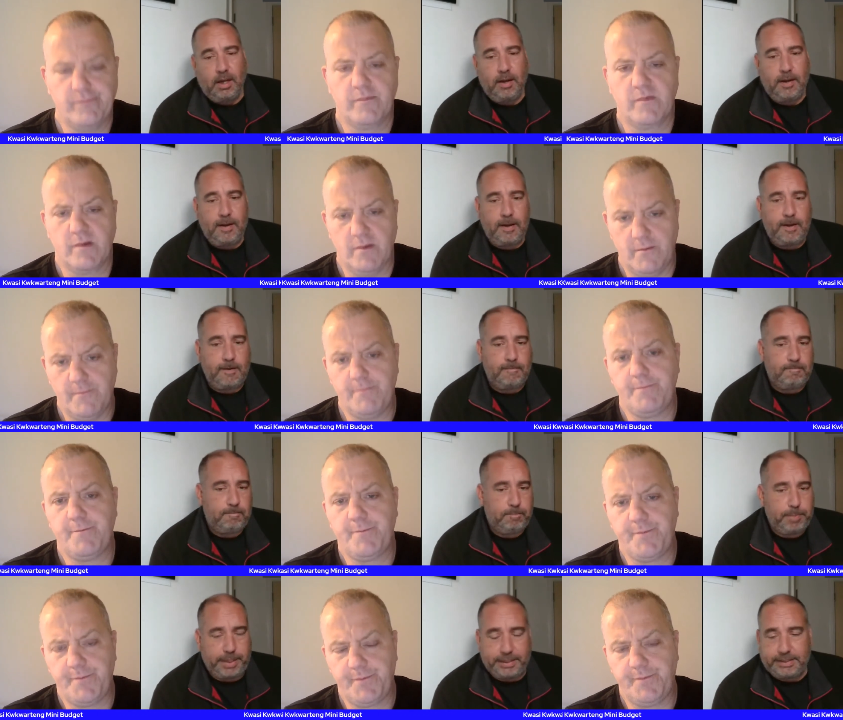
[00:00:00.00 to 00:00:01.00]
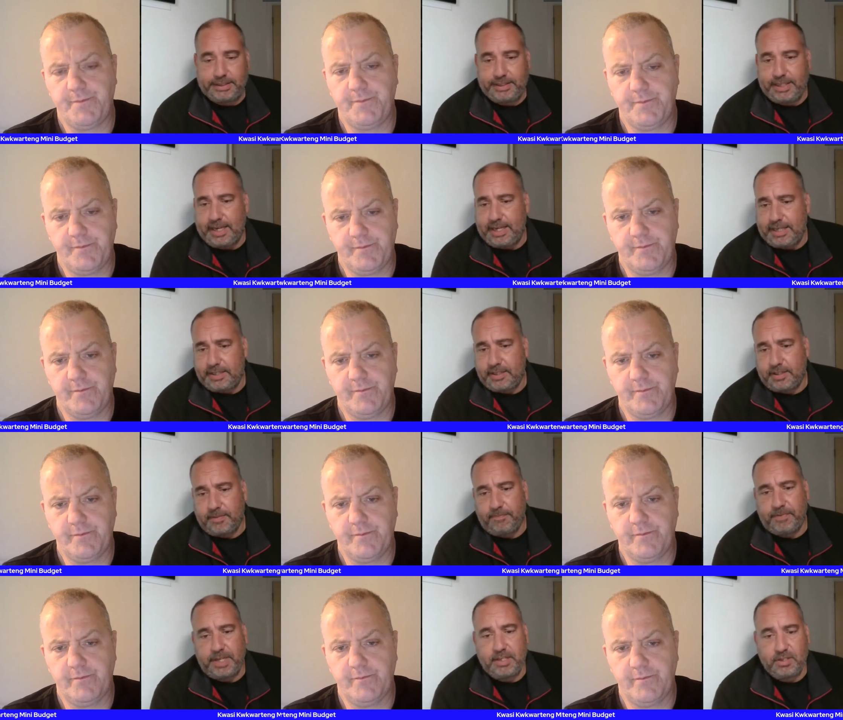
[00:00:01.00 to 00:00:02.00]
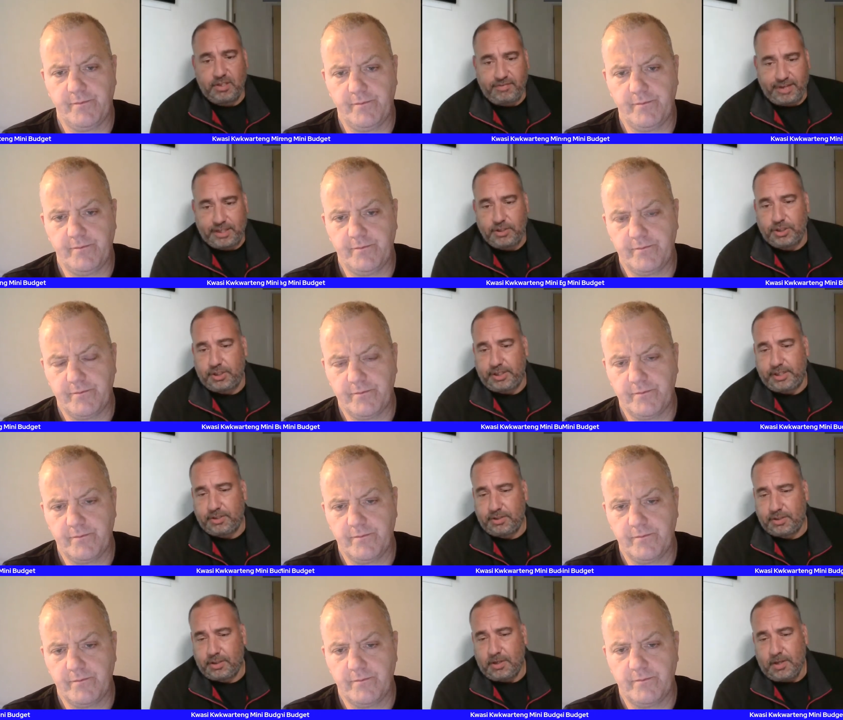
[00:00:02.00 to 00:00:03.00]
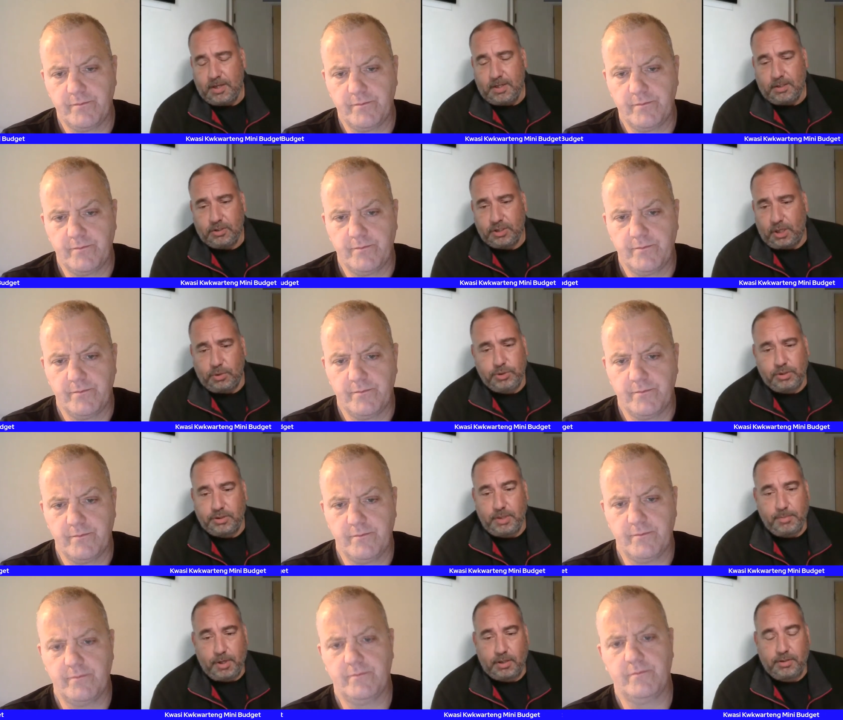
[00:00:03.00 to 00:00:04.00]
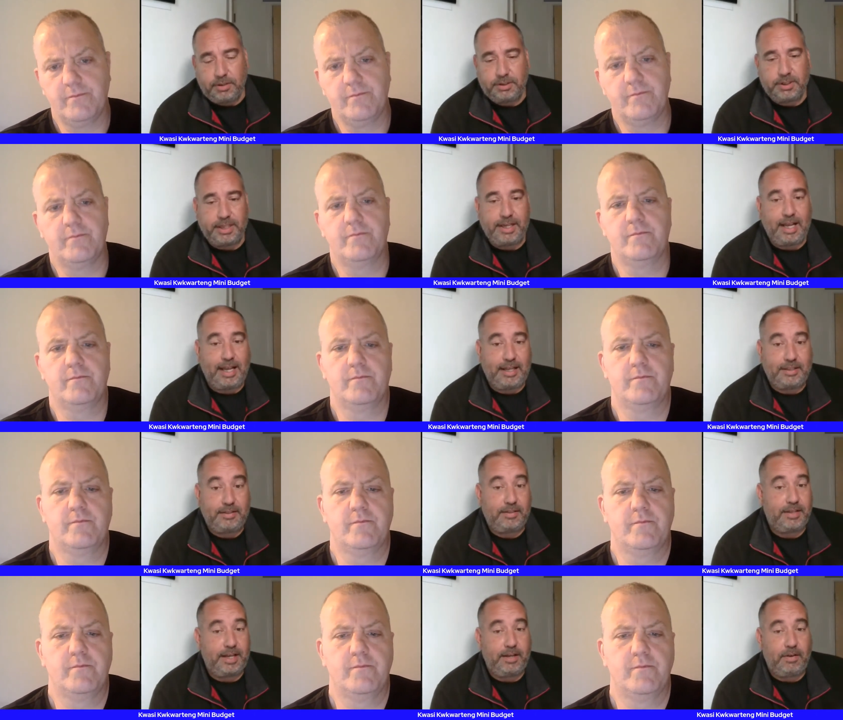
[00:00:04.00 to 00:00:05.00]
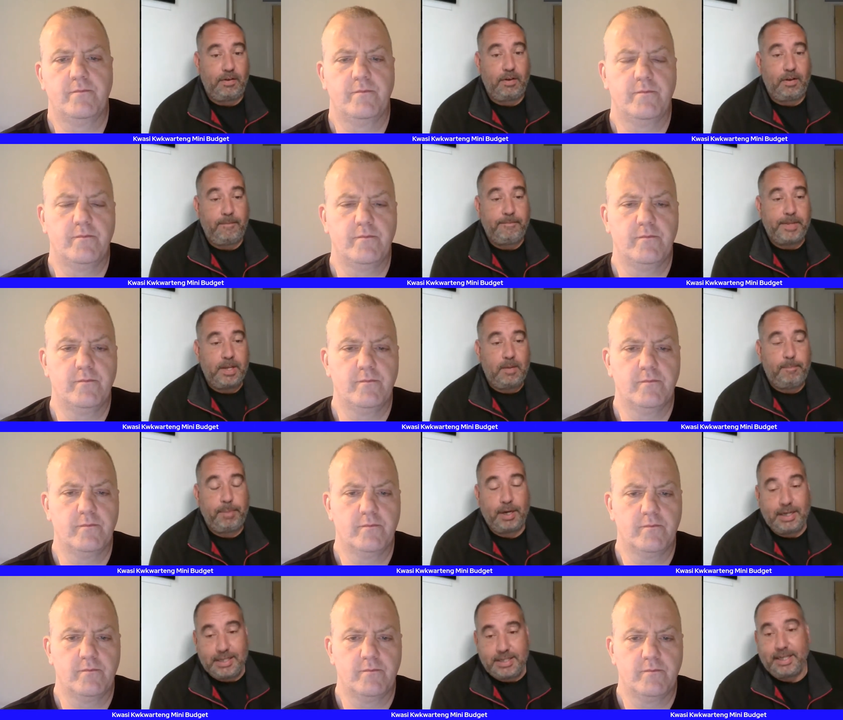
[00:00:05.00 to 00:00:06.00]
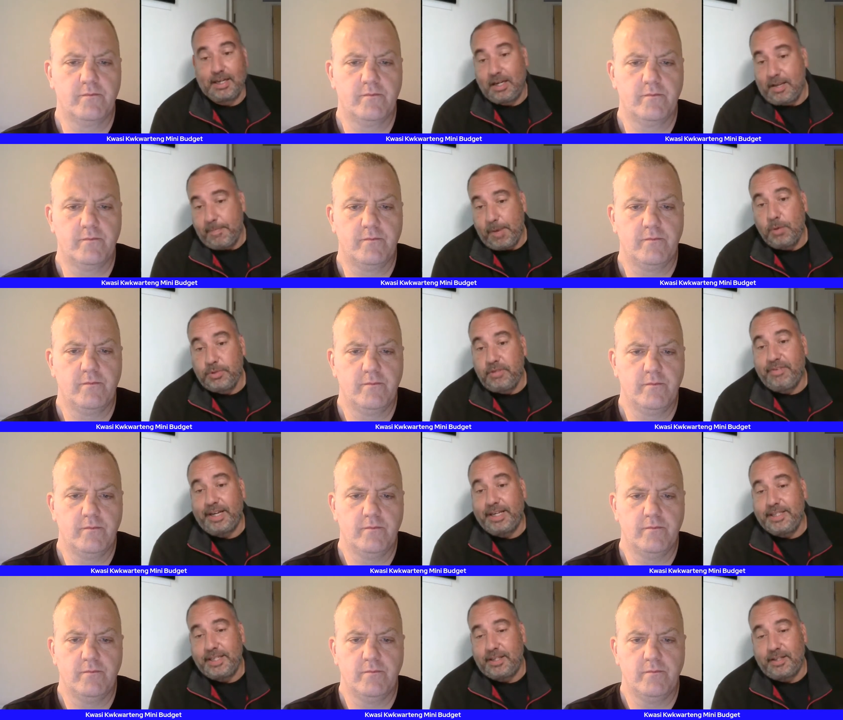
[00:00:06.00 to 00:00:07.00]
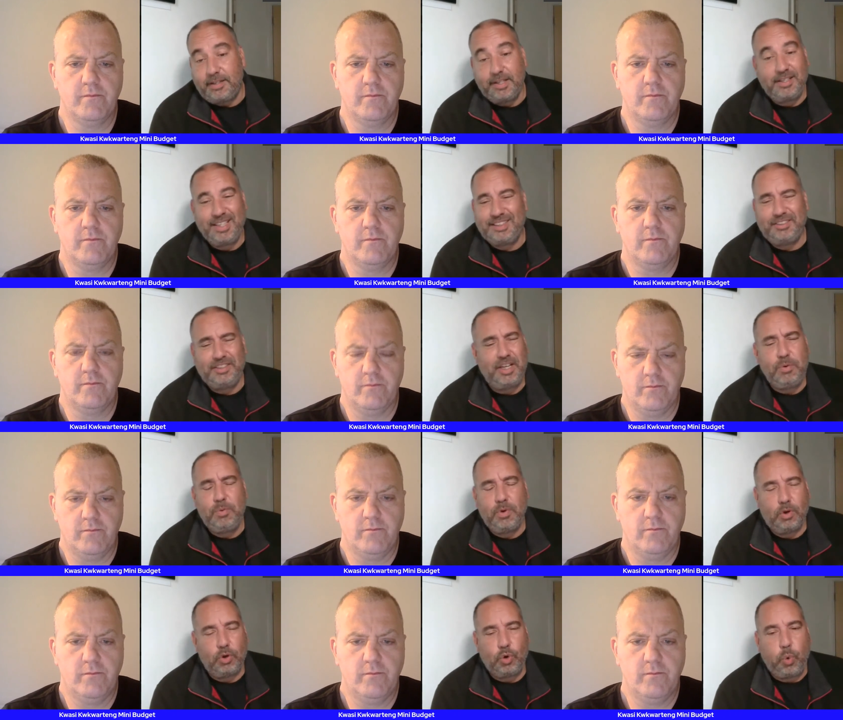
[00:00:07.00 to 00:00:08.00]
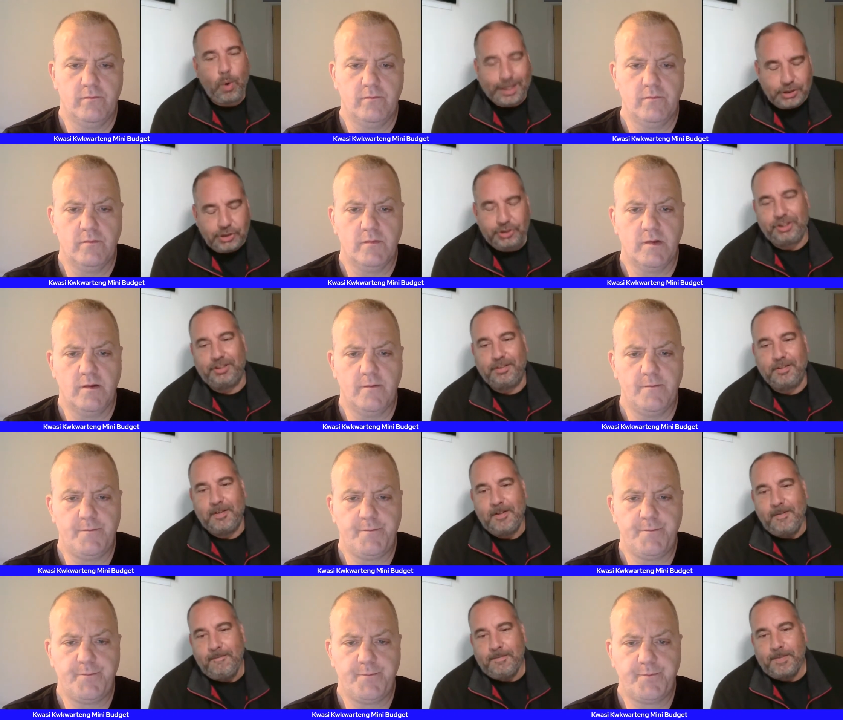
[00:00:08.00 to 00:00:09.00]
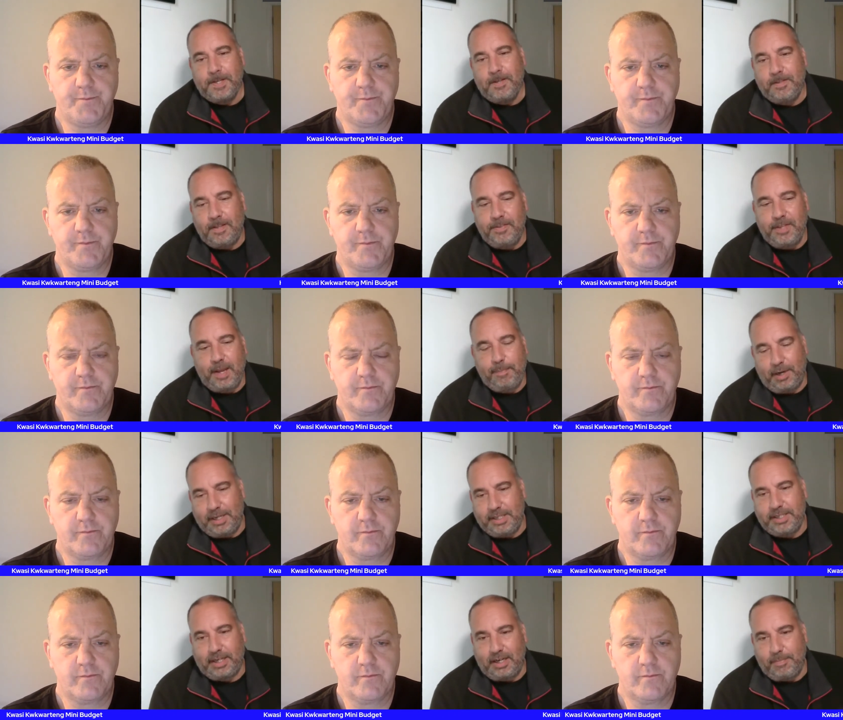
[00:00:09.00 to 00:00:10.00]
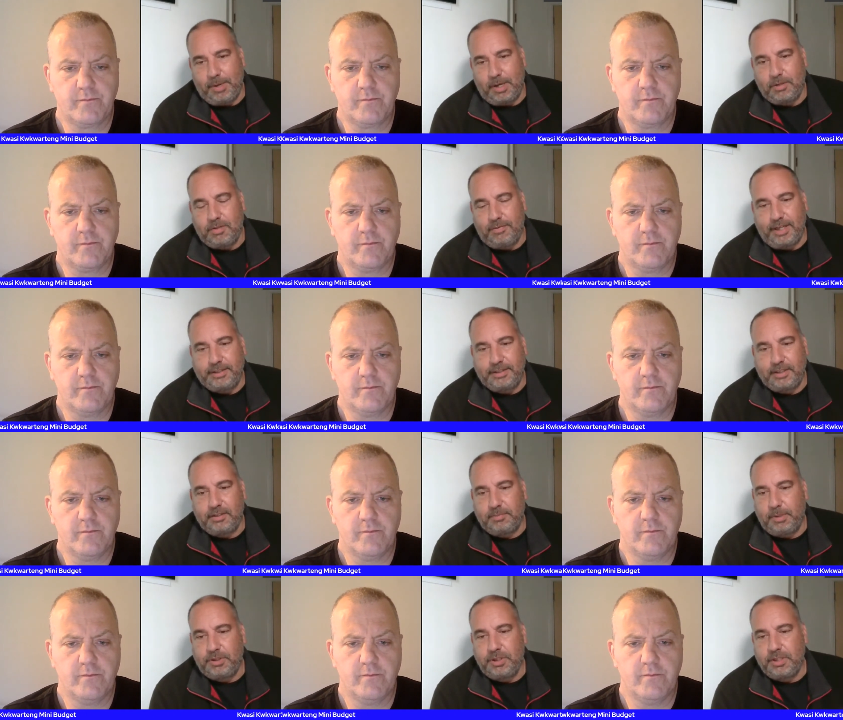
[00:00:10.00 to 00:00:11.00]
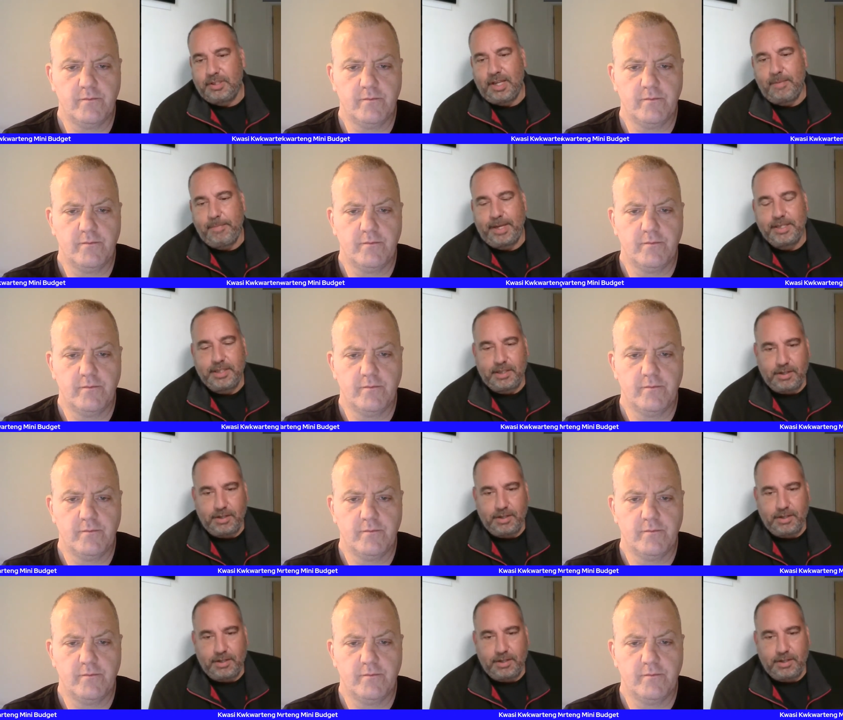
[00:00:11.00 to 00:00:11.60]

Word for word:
Speaker 1: um, big state interventionist social democracy and they are politically motivated. And there's no question that they're politically motivated. As much as they may